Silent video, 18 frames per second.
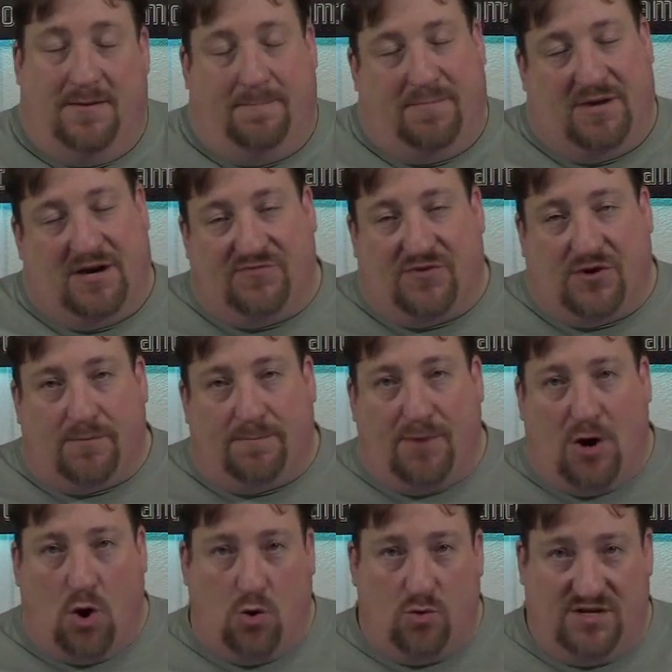But if your
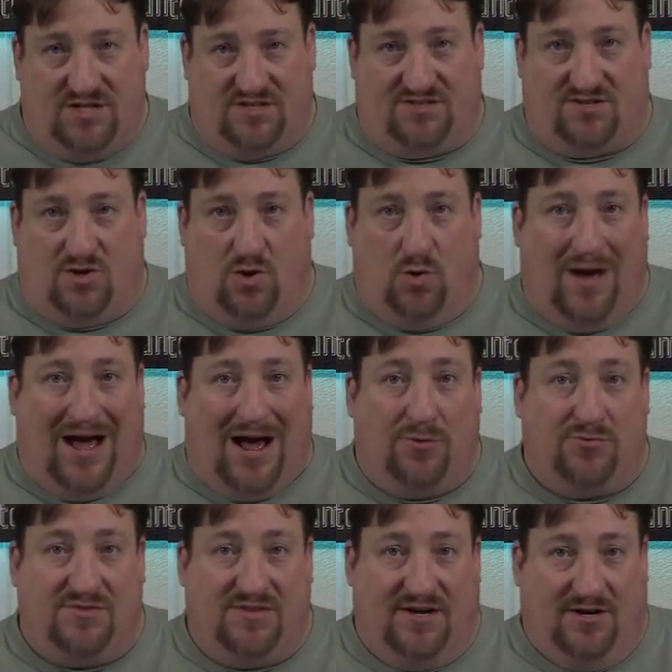opponents go
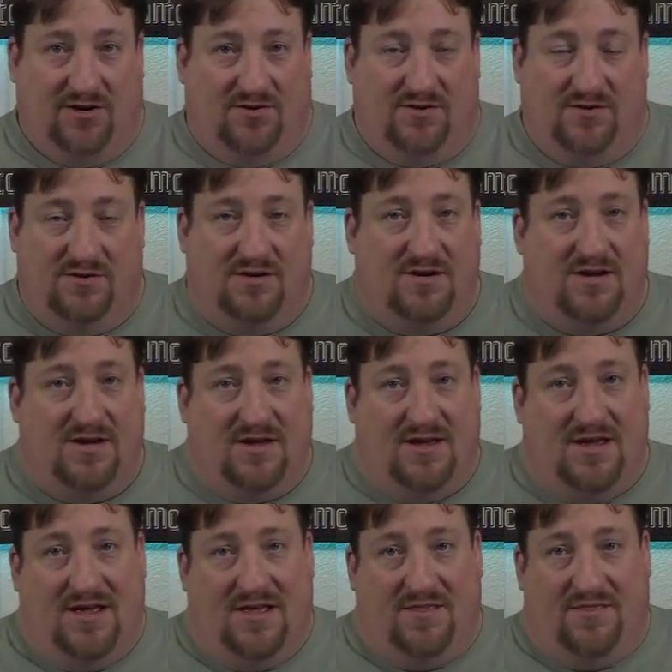out there
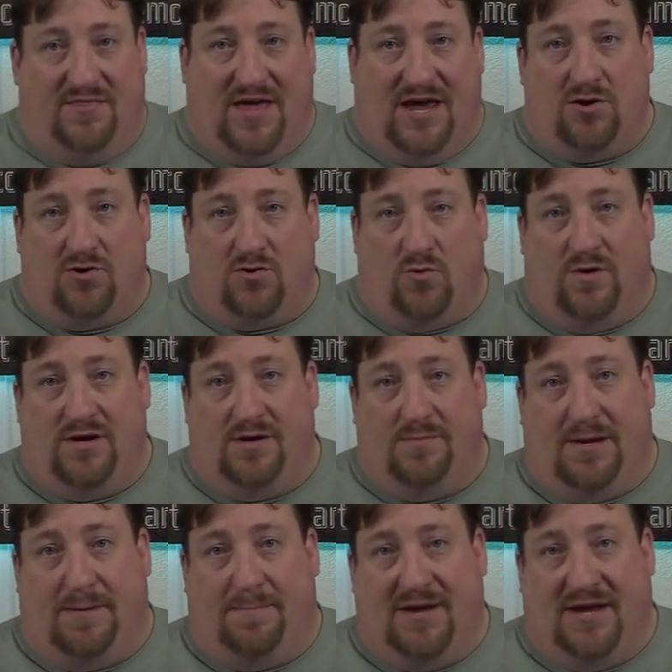they are going to
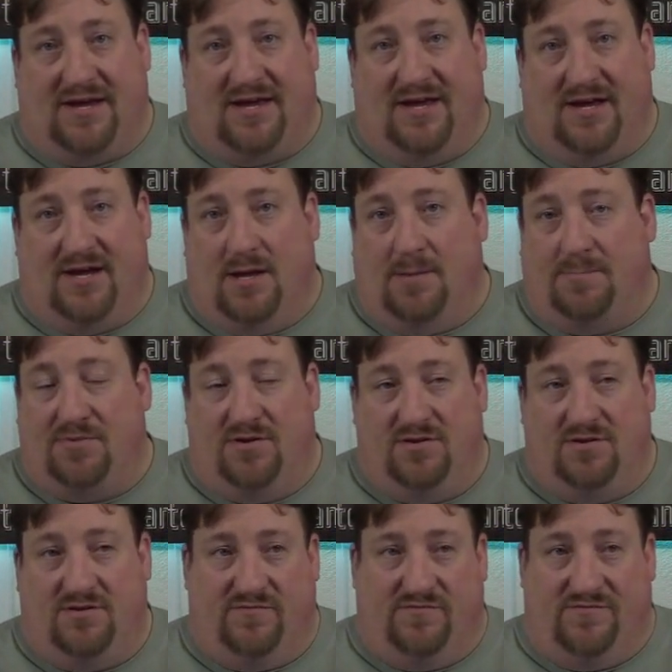be picking up
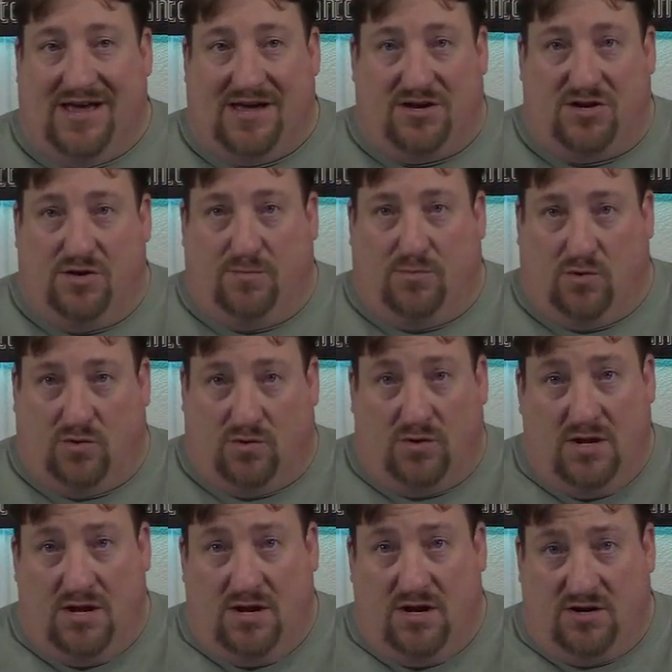
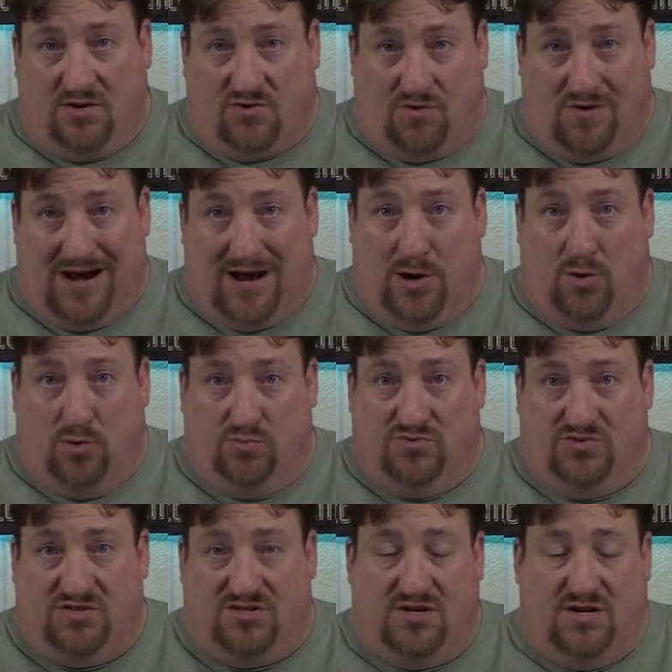valuable
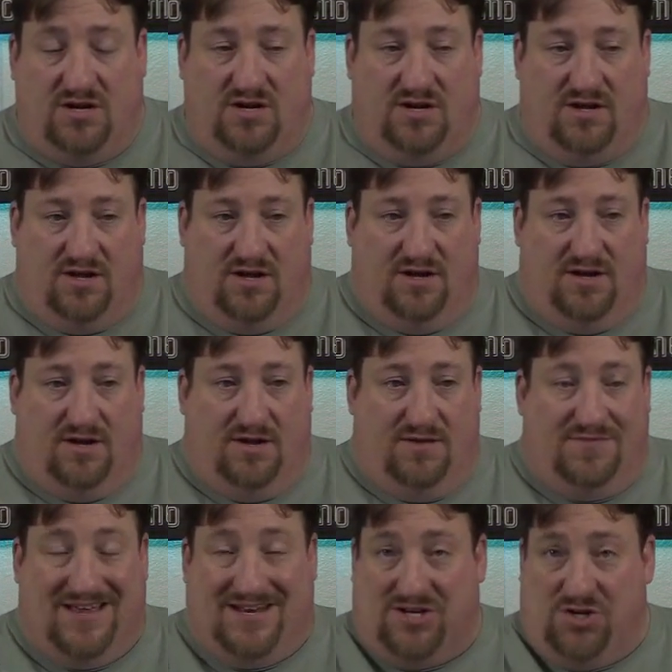crowns
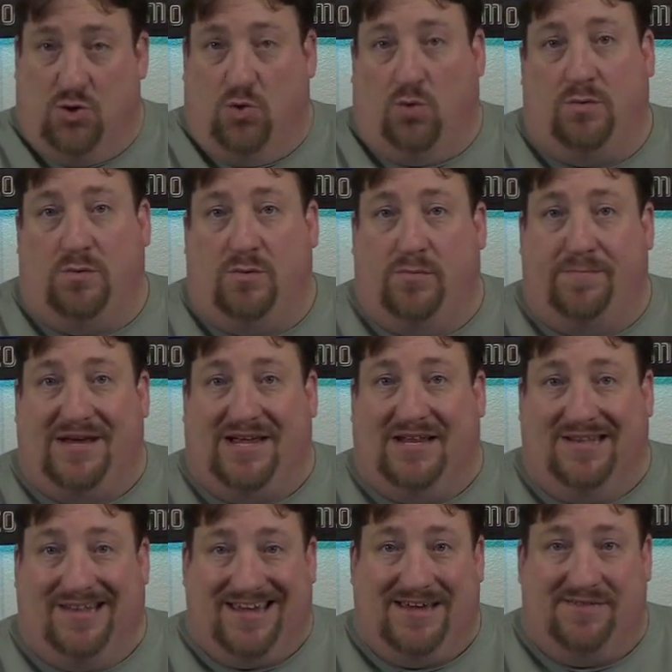uh, that you will be
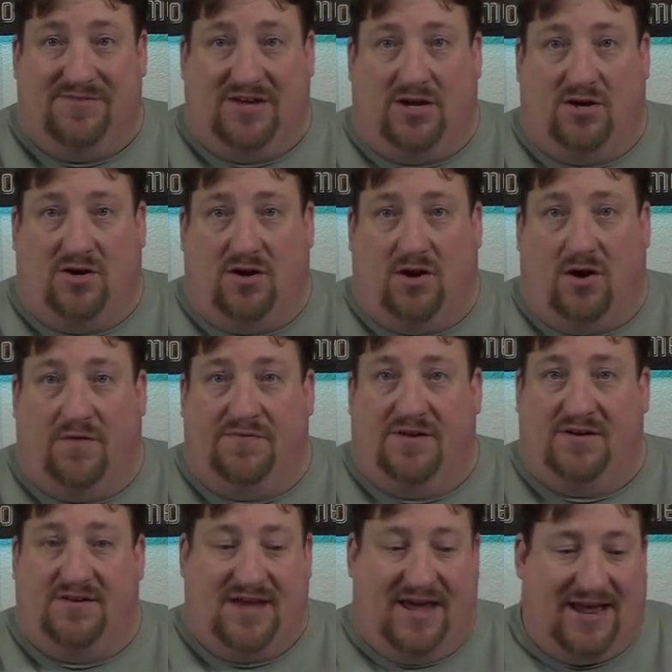leaving on
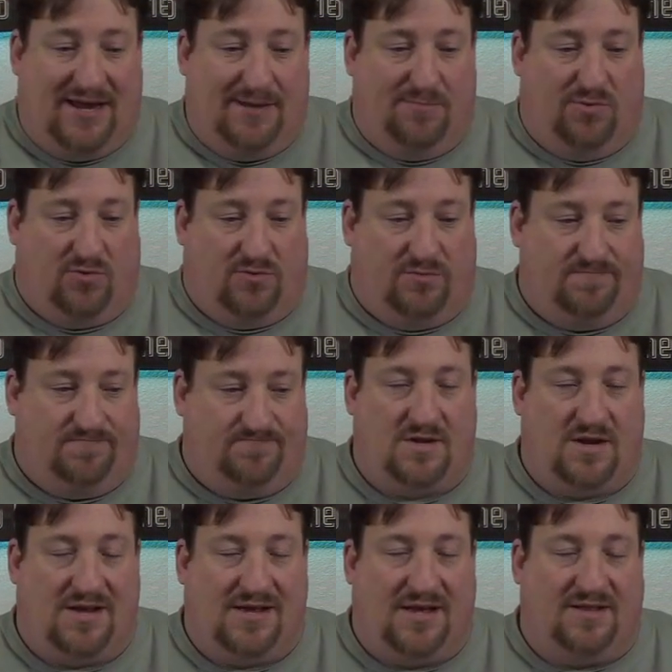the table.
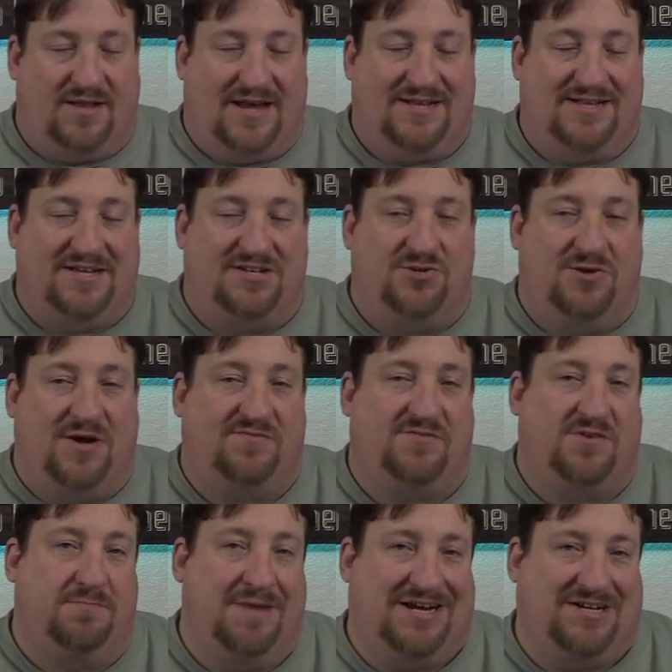I like that you
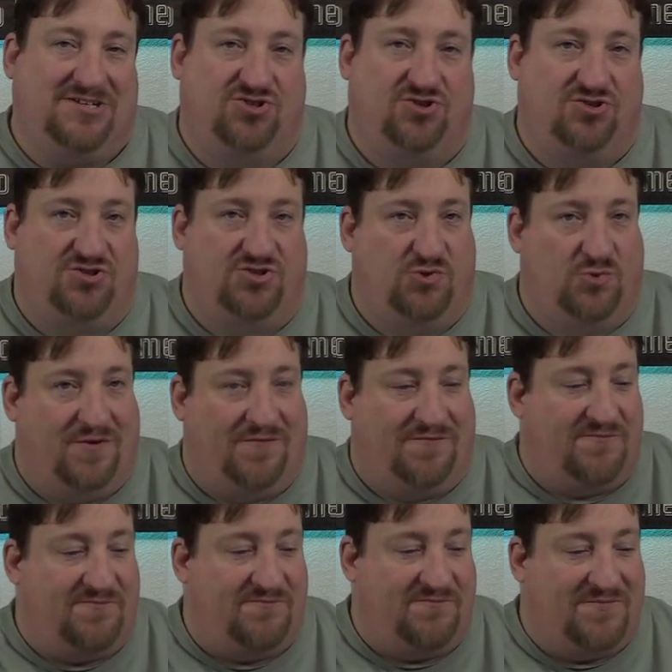have to make sure to
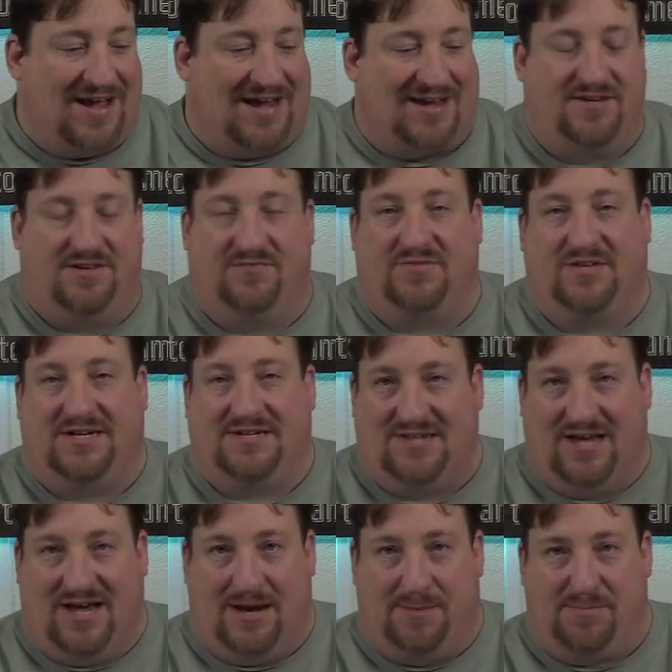effectively
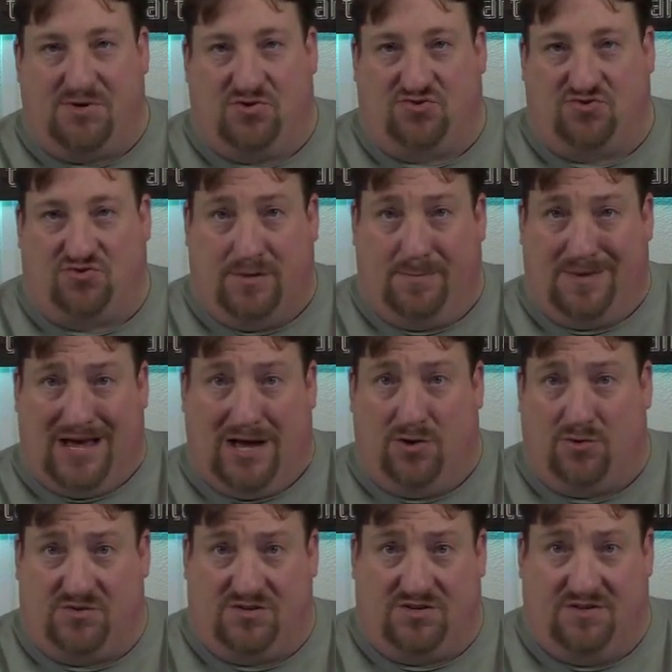time your trip
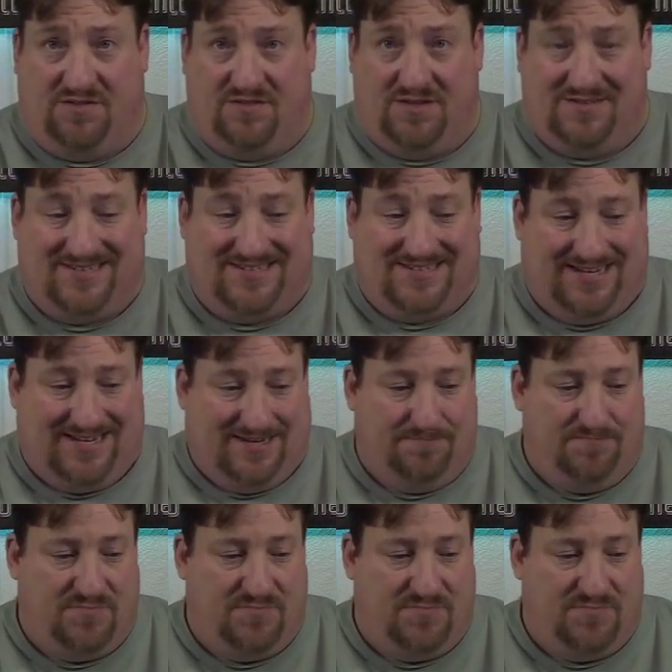out to the sea.